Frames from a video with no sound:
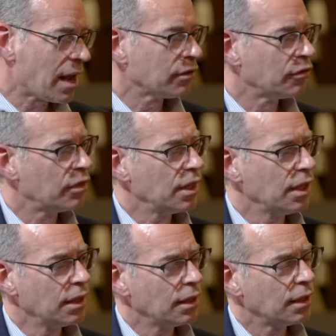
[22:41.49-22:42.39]
of
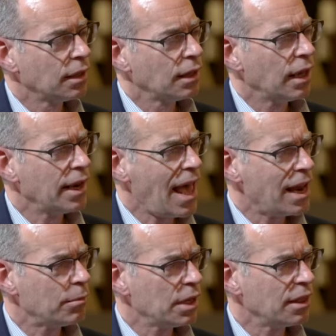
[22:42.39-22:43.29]
the
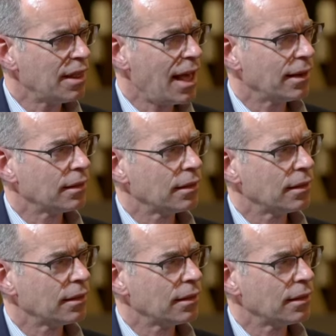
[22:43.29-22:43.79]
anatomy that